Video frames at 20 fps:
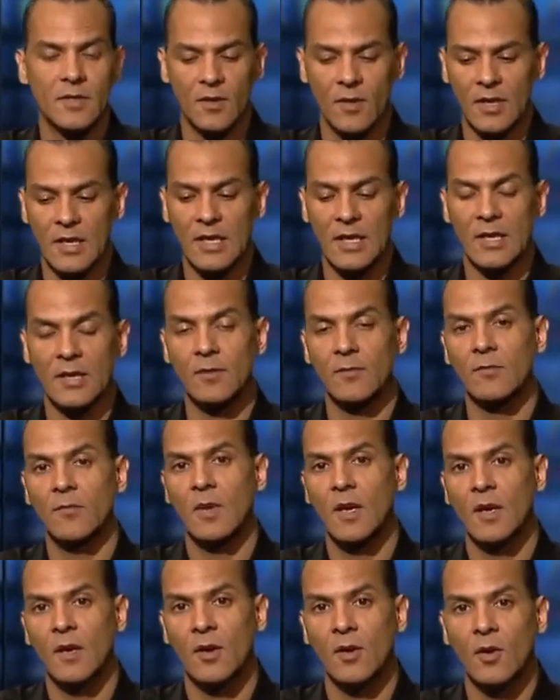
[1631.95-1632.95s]
Also,
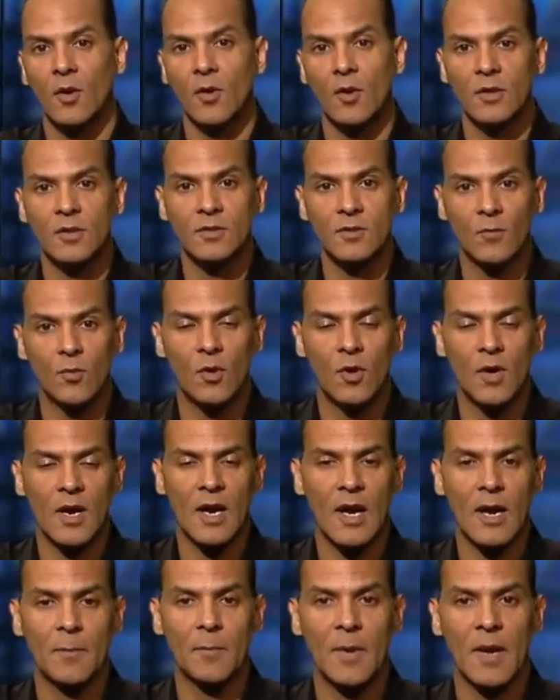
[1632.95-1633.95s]
they want to know
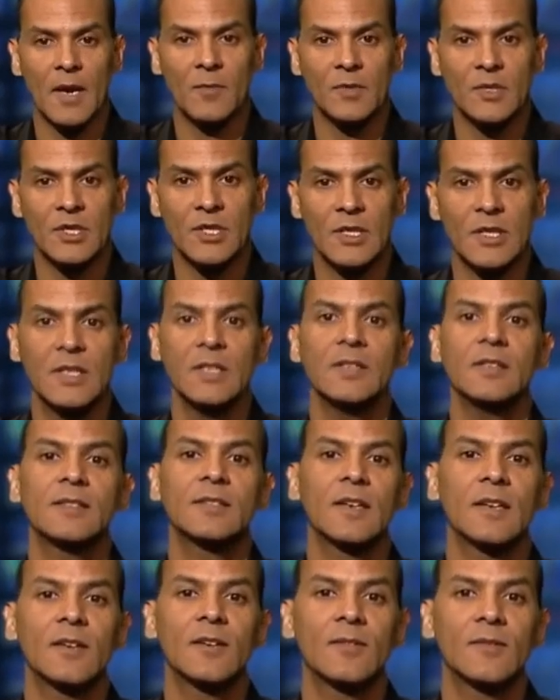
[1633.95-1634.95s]
how to import,
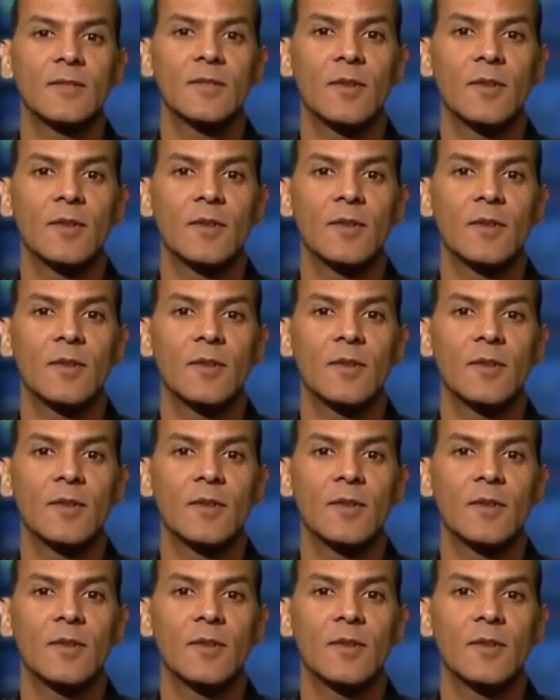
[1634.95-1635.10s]
export,